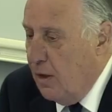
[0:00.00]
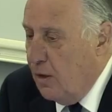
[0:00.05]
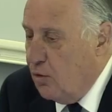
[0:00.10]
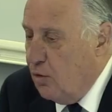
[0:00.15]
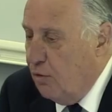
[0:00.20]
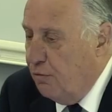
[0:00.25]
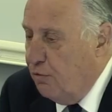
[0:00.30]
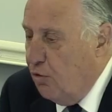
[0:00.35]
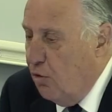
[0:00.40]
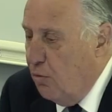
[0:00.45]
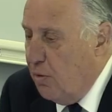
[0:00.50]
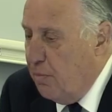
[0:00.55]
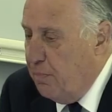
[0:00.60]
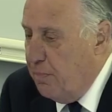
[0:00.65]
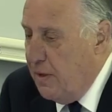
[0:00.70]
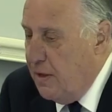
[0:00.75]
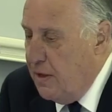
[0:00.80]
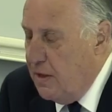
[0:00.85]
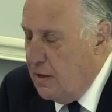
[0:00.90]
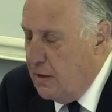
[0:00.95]
to have formed
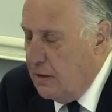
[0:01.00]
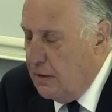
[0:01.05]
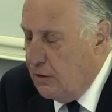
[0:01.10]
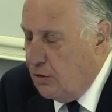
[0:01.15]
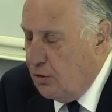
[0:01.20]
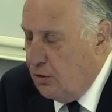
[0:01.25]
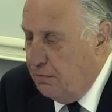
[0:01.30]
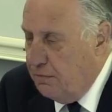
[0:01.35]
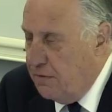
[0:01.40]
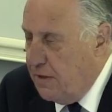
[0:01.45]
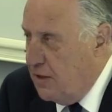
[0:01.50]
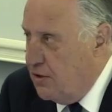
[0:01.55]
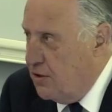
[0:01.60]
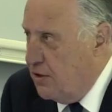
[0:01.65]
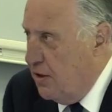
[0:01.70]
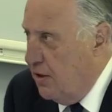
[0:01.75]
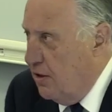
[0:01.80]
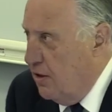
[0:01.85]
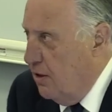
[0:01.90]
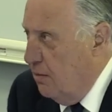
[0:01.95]
opinions, to have
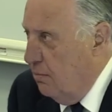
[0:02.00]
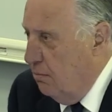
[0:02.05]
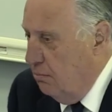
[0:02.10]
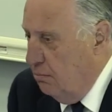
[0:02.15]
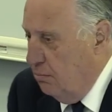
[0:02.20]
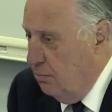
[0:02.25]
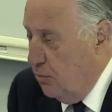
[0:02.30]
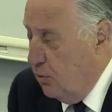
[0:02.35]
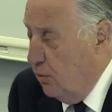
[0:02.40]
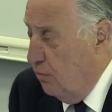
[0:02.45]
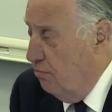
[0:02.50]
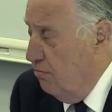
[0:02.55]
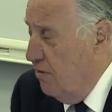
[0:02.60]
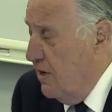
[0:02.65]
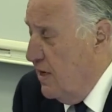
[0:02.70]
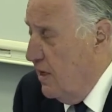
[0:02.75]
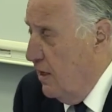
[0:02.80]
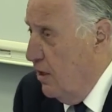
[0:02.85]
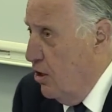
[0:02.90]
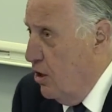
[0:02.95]
tested them, to have
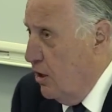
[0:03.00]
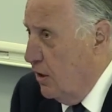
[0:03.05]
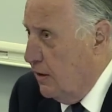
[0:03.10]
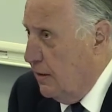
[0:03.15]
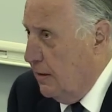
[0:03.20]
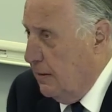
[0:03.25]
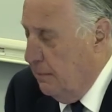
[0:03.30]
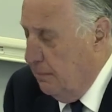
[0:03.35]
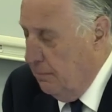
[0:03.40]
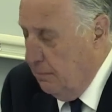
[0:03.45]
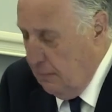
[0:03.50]
read a lot.